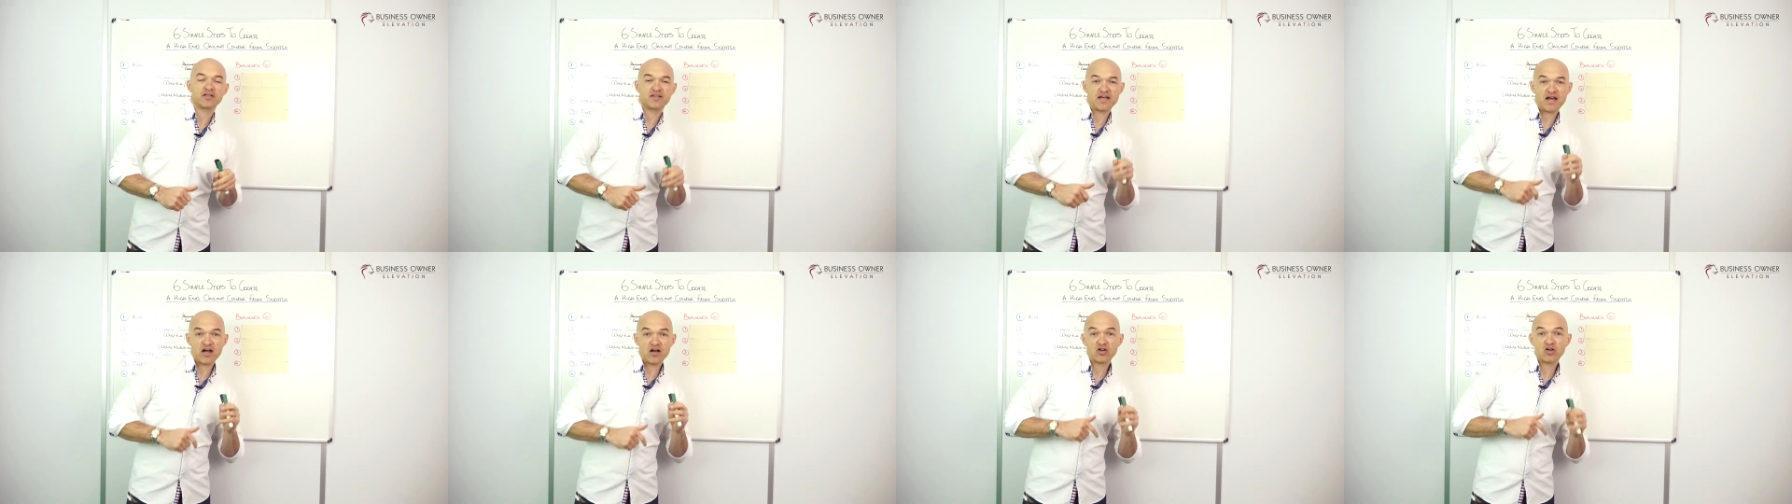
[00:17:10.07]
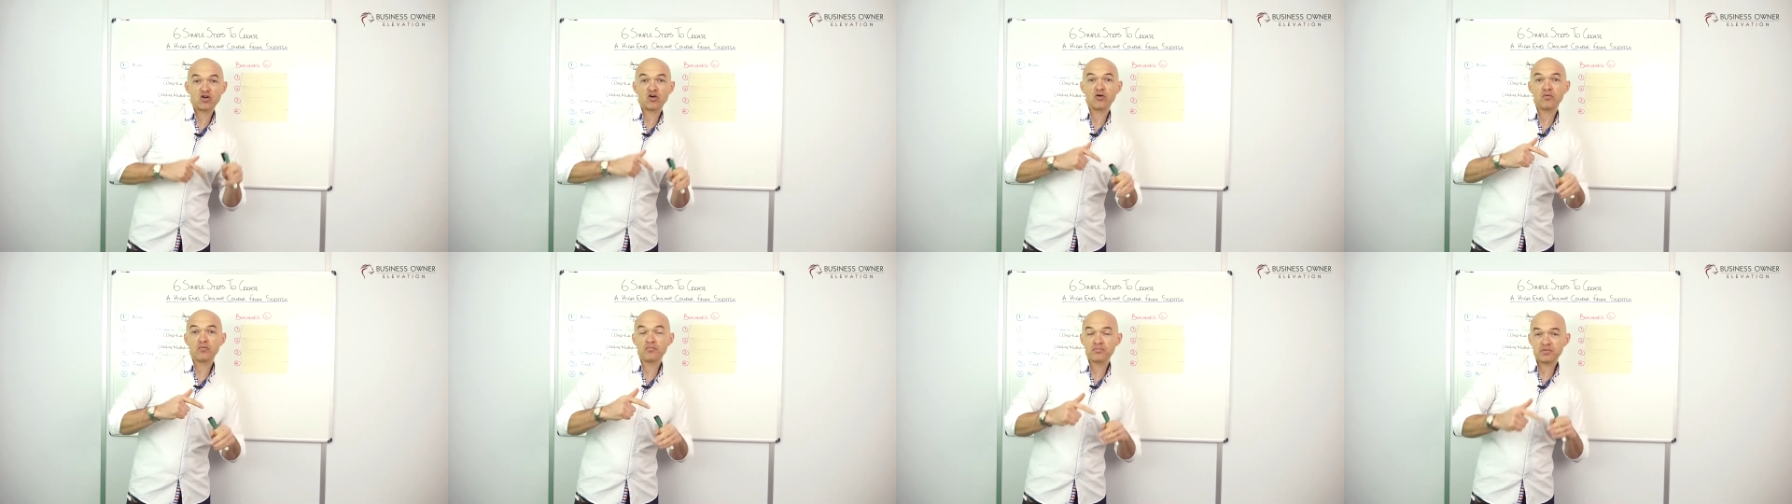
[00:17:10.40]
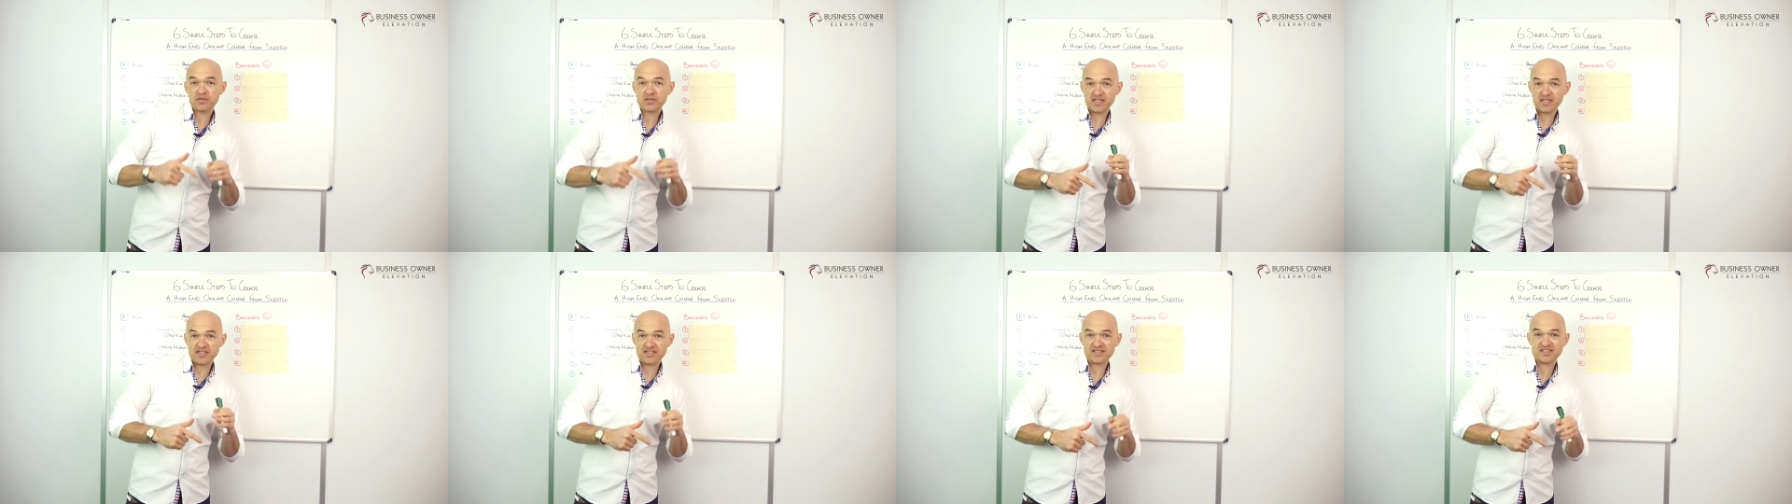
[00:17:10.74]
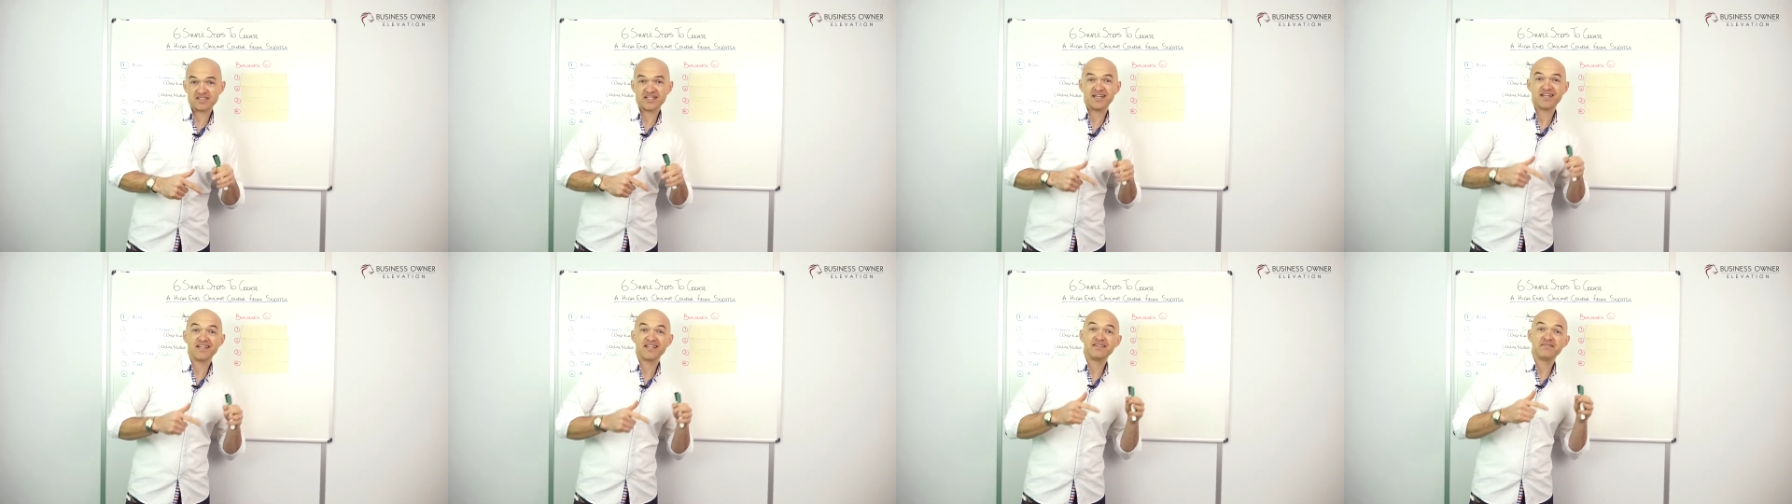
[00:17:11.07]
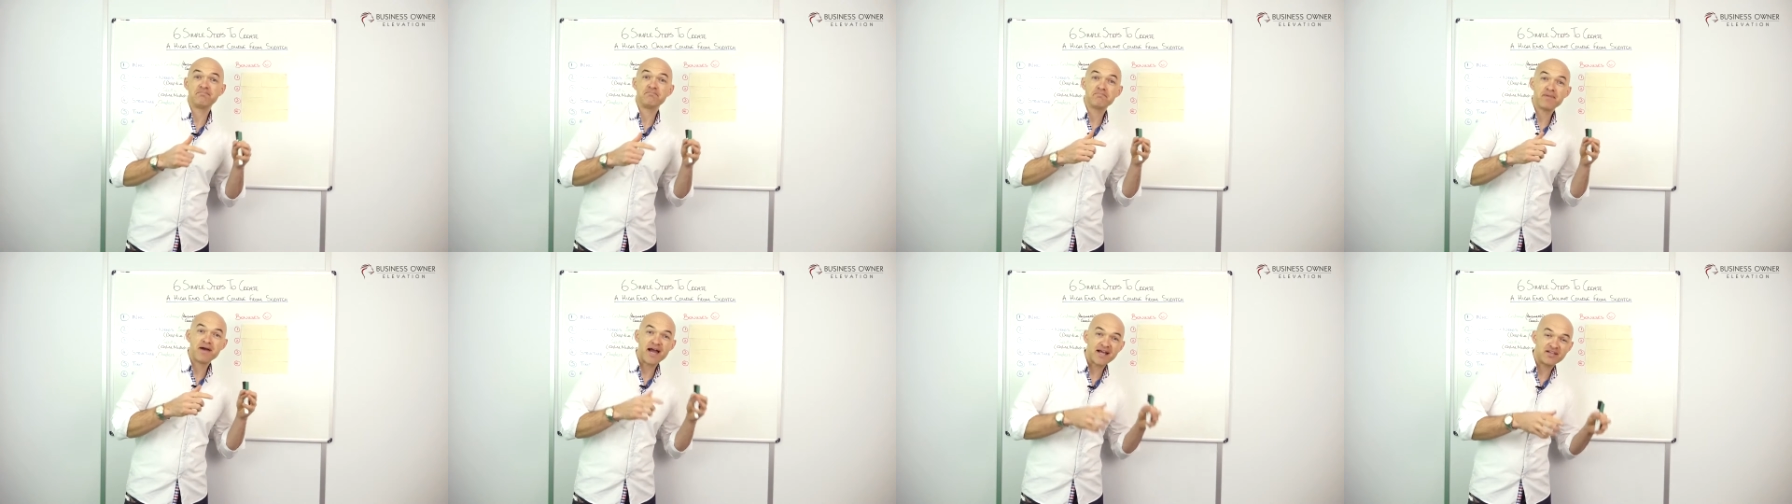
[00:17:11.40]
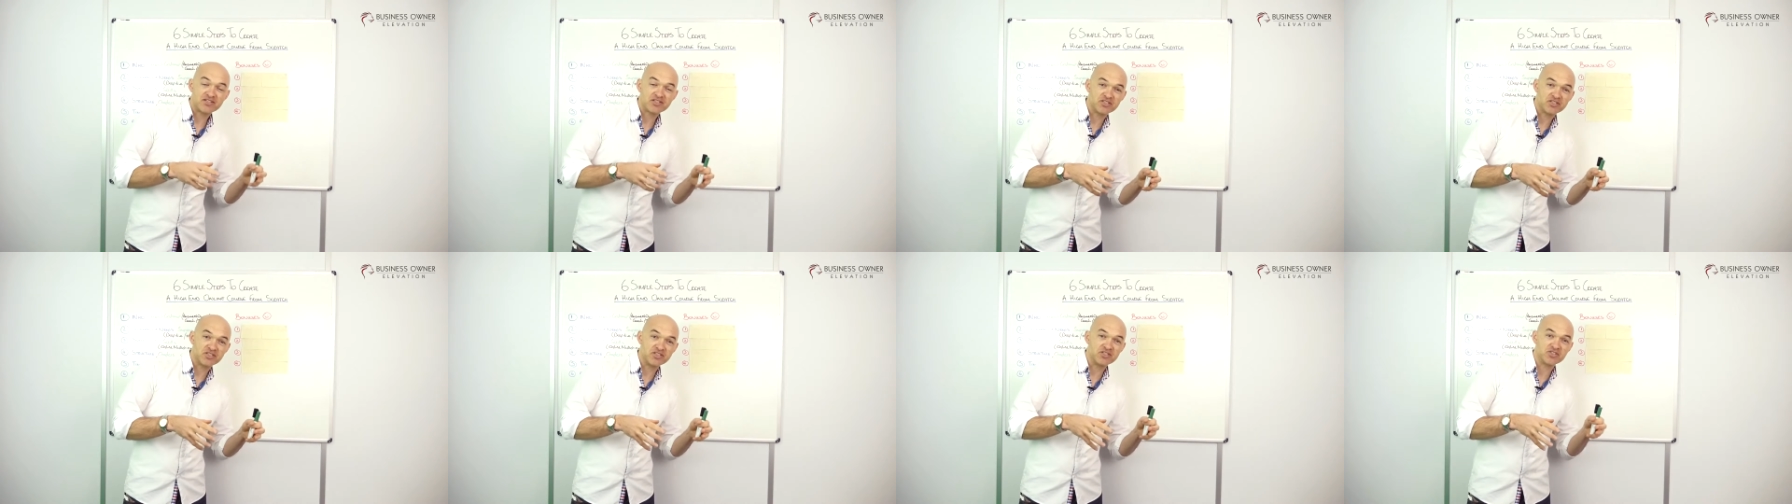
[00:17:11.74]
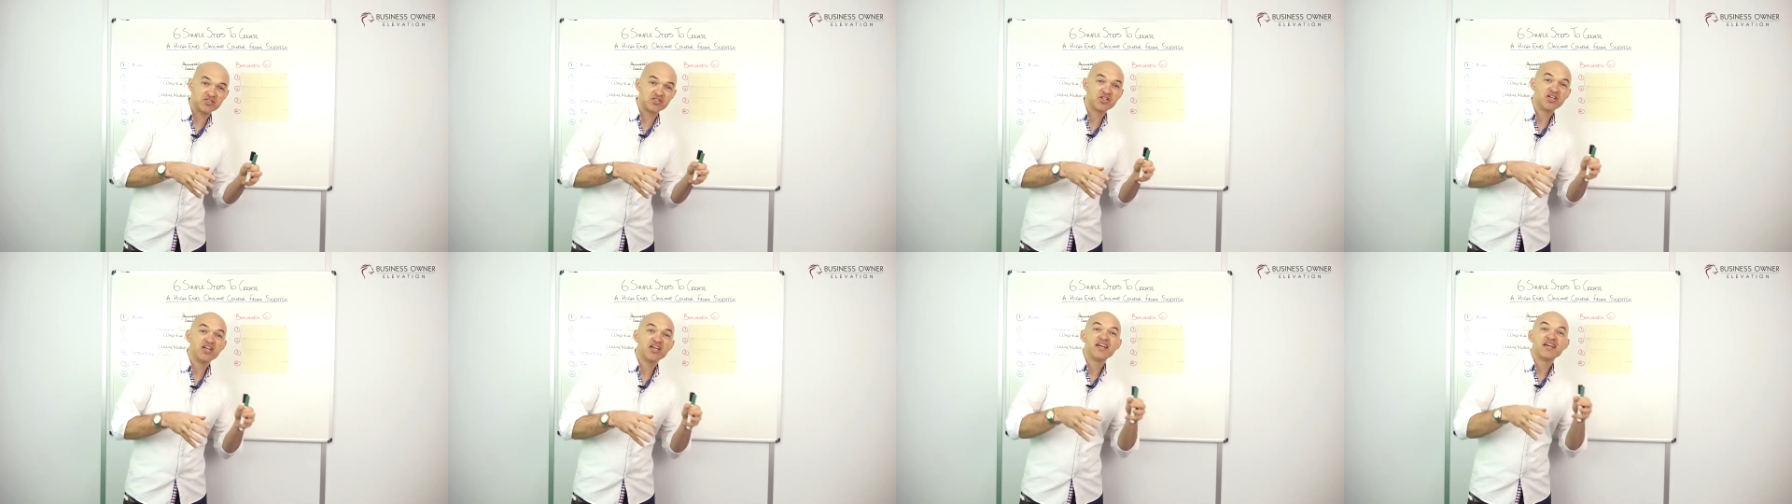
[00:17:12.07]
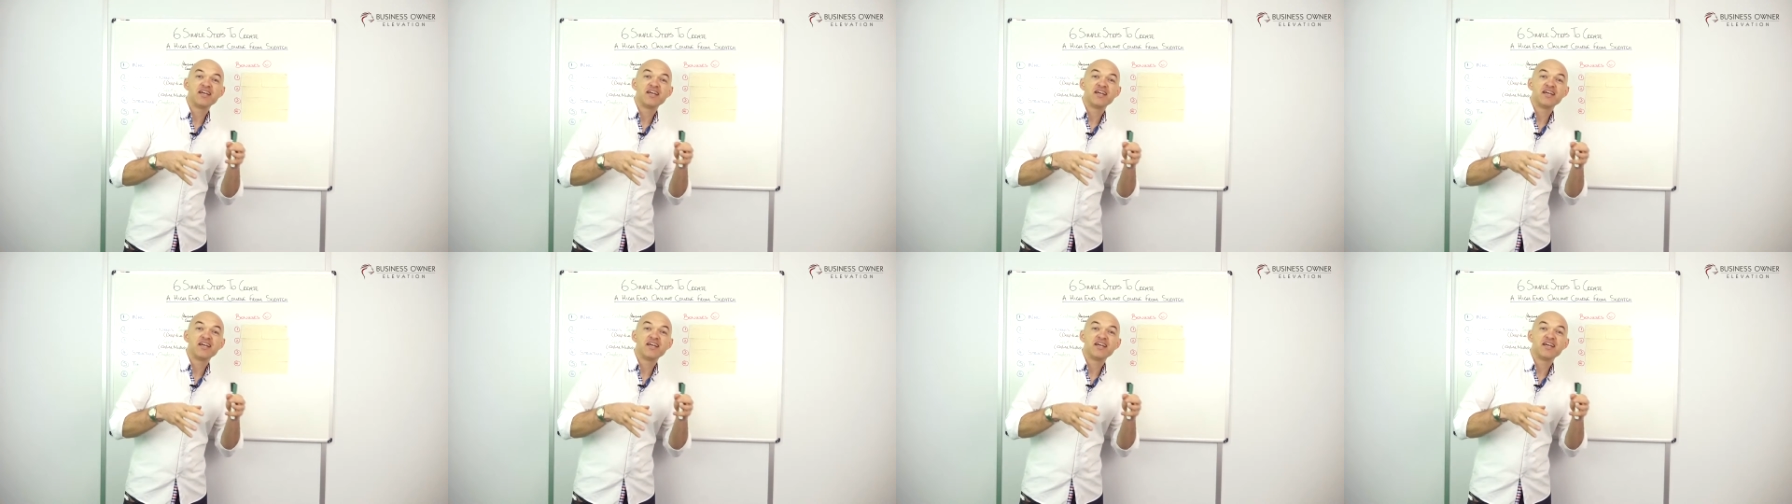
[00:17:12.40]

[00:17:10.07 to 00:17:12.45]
that accompanies and matches